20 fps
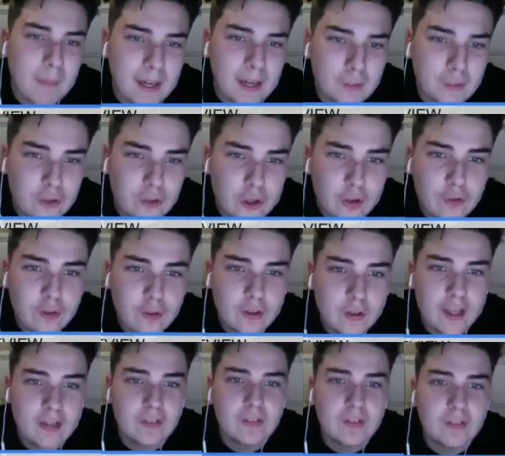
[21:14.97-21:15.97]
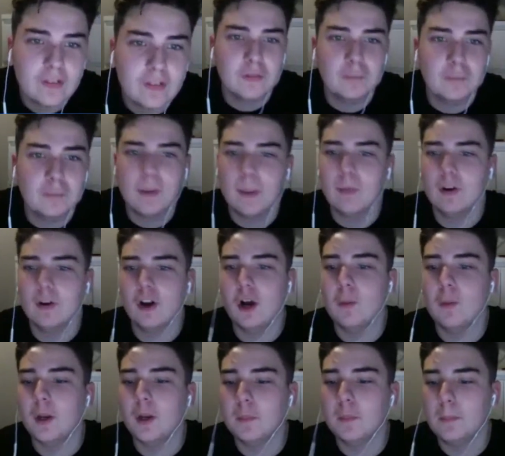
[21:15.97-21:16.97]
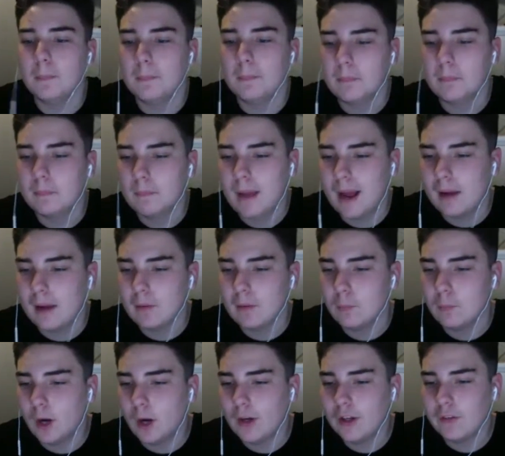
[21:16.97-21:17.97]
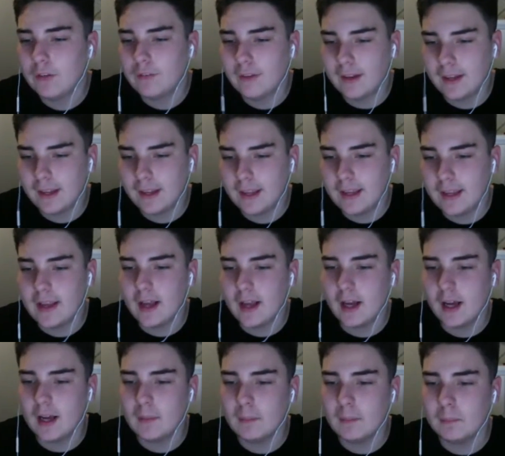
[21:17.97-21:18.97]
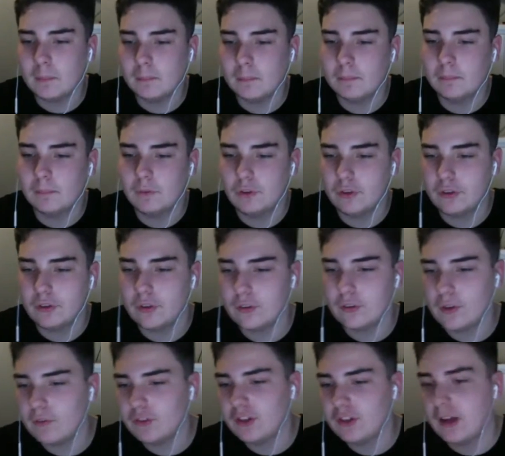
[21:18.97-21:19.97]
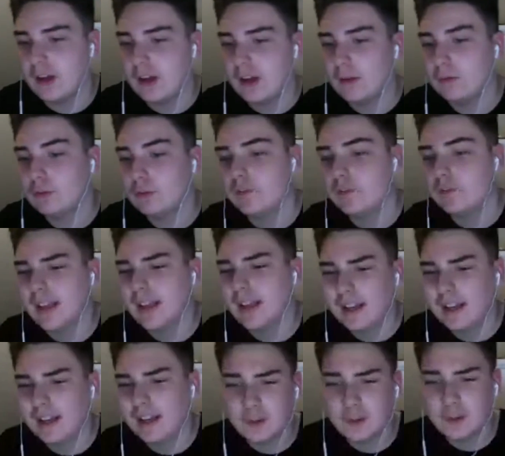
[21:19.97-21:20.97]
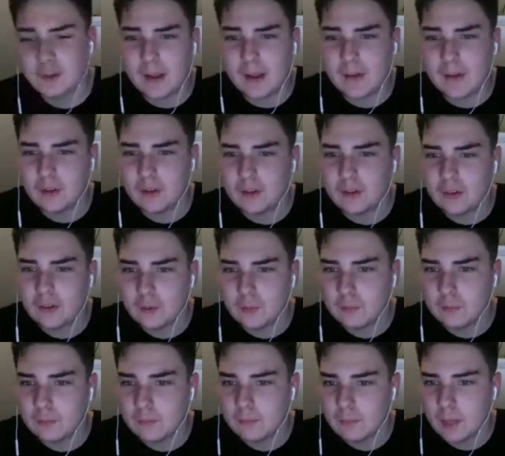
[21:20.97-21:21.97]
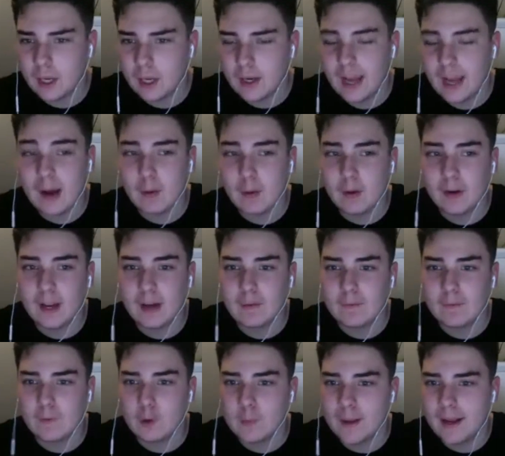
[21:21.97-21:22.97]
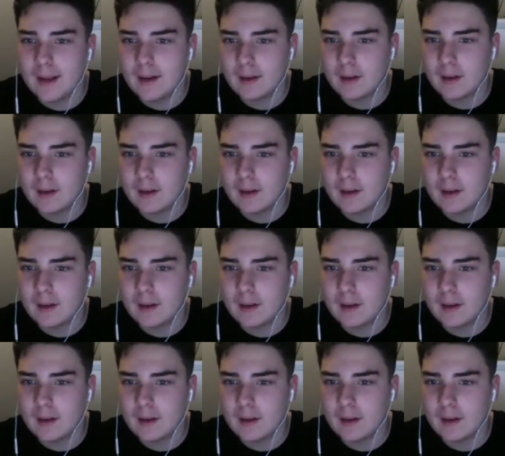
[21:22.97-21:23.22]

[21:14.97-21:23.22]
Newton here says, Bubba Ullman, why do you think he shouldn't deserve a shout? Do you think Kennedy's better suited than an out-and-out fullback?